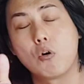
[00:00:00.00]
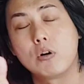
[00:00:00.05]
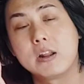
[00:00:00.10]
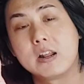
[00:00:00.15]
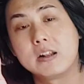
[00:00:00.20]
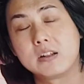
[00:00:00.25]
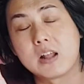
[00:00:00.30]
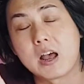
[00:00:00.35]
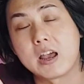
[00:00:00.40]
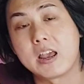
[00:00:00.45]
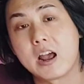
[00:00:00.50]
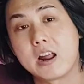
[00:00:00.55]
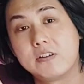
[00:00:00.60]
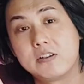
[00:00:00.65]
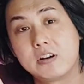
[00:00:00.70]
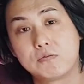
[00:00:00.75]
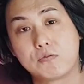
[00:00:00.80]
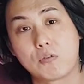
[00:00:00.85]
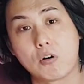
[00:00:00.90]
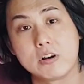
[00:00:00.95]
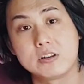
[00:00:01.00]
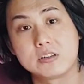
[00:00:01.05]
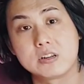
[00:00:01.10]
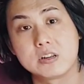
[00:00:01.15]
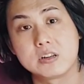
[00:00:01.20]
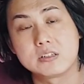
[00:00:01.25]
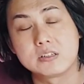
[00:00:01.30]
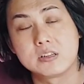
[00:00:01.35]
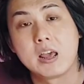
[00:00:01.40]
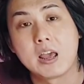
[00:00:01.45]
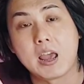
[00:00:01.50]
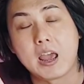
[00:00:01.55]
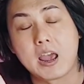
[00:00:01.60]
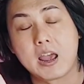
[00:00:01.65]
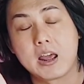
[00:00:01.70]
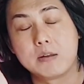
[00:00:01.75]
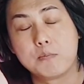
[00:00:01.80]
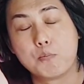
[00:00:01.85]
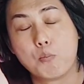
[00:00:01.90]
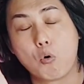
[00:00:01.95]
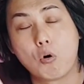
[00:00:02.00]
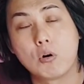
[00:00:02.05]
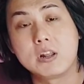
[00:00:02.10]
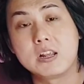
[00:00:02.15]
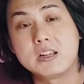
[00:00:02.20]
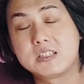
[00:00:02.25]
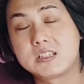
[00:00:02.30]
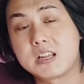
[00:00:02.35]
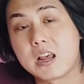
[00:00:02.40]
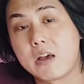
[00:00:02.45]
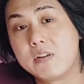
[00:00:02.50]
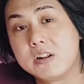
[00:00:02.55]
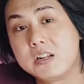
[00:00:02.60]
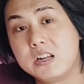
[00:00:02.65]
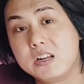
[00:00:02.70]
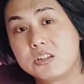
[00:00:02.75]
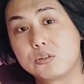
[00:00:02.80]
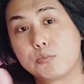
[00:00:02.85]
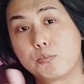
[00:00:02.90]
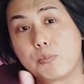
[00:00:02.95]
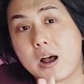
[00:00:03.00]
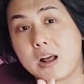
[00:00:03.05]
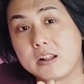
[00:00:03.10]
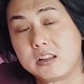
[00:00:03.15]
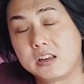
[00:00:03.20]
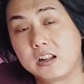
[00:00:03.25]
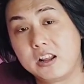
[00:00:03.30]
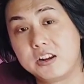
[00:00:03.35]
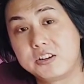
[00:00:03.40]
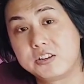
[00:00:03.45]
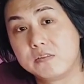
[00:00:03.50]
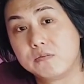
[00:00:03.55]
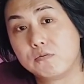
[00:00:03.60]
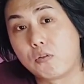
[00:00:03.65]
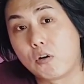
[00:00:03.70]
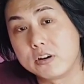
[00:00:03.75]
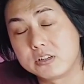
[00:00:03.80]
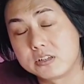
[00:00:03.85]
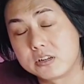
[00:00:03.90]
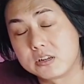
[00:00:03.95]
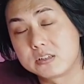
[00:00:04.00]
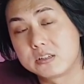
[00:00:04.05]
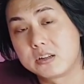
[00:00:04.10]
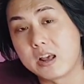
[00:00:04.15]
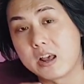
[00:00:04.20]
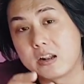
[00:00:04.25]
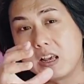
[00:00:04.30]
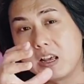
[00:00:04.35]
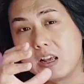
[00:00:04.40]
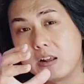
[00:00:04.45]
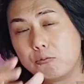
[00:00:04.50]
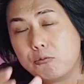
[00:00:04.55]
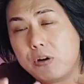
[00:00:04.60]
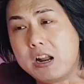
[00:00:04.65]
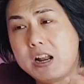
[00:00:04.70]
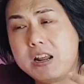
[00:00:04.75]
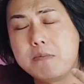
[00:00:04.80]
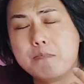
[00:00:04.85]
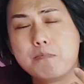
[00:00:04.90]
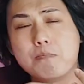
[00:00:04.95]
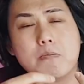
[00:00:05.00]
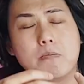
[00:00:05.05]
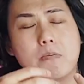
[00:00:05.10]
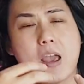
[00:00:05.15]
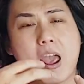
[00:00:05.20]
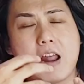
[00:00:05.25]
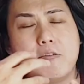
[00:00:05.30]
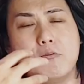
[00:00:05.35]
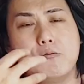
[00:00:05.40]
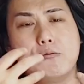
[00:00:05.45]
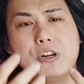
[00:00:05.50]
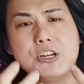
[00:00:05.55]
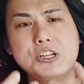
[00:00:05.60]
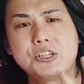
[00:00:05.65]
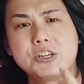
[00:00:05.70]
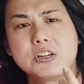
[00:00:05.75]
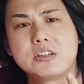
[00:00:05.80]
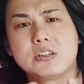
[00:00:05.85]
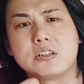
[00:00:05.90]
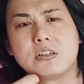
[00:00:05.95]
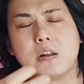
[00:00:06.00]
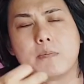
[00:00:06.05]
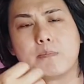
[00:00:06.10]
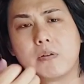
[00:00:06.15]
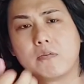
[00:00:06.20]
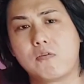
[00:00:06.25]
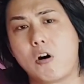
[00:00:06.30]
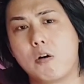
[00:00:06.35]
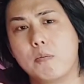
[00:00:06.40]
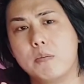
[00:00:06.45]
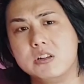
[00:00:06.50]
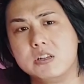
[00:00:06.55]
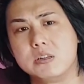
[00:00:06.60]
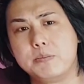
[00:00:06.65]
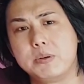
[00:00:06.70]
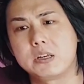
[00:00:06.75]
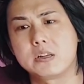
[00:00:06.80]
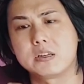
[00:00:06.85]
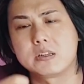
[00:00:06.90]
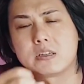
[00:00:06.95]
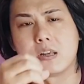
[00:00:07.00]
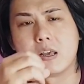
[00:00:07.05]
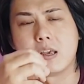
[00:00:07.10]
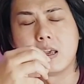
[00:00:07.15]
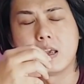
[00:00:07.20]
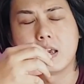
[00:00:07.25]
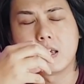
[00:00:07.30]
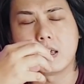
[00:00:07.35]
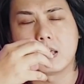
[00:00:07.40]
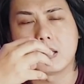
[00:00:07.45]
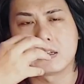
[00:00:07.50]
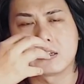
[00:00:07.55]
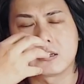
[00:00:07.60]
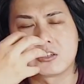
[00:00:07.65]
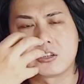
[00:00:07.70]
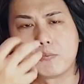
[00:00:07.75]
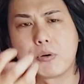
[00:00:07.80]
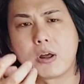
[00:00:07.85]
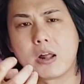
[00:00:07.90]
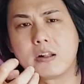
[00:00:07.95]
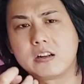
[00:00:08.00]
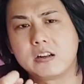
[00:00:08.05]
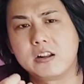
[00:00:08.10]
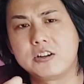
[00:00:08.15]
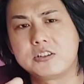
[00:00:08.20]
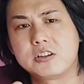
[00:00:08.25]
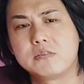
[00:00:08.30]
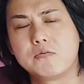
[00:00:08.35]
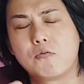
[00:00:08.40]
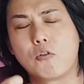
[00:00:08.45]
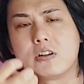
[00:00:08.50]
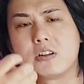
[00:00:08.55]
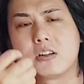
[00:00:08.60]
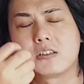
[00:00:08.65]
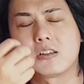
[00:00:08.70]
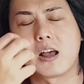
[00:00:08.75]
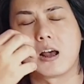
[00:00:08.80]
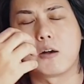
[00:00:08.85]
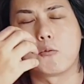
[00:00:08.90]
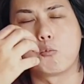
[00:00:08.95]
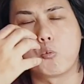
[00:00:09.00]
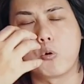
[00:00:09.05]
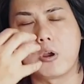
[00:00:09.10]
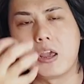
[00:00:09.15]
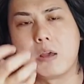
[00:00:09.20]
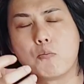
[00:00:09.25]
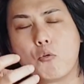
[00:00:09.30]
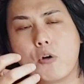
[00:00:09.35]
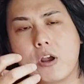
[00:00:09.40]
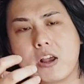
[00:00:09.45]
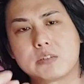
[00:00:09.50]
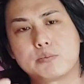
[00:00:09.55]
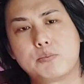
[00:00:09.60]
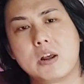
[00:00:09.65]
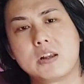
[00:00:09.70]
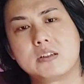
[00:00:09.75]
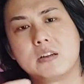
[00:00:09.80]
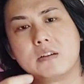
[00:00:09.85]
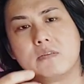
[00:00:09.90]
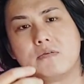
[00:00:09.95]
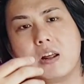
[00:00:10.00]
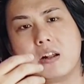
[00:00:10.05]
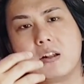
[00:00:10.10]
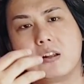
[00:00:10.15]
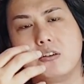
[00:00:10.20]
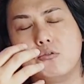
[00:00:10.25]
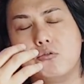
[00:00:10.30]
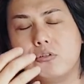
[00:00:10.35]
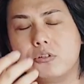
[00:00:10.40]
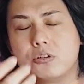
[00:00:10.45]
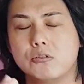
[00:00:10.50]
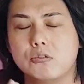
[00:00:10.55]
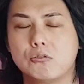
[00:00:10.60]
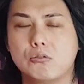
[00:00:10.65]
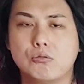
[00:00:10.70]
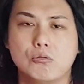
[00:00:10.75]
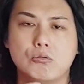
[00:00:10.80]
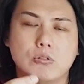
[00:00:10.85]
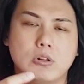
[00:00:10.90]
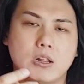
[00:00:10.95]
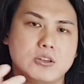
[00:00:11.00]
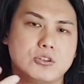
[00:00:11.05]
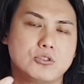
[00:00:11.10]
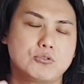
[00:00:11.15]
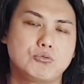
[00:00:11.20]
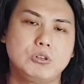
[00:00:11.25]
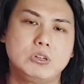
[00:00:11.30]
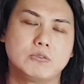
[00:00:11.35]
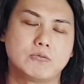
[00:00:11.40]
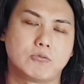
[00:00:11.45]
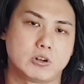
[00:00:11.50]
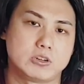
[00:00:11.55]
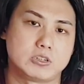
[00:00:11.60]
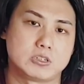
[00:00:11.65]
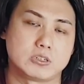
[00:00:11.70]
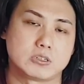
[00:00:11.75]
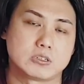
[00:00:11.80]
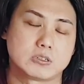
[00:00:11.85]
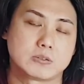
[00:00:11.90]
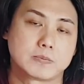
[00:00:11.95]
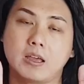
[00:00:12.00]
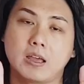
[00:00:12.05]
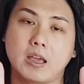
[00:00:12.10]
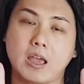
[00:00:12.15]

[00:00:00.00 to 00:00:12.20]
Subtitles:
than 900 voices and more than 70 super articulation voices that really enriches the performance, because the super articulation voices are way more expressive than the usual cool and sweet voices.